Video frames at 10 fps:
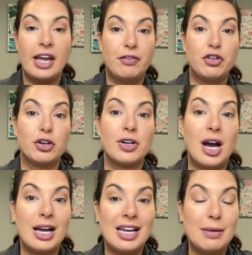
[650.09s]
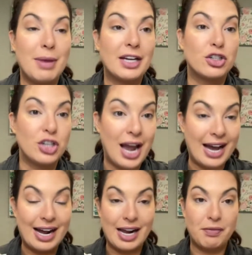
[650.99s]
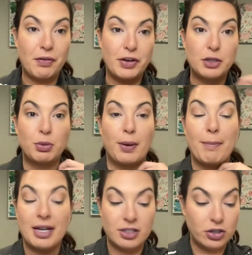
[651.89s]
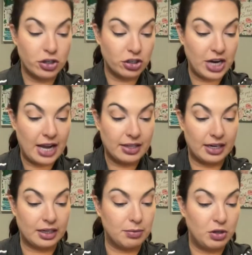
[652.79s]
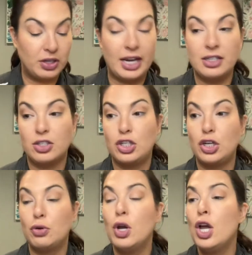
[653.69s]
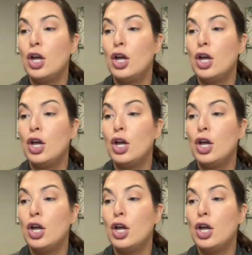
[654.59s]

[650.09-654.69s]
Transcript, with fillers: If you're not in my chat, I have a Facebook Messenger chat that communicates to you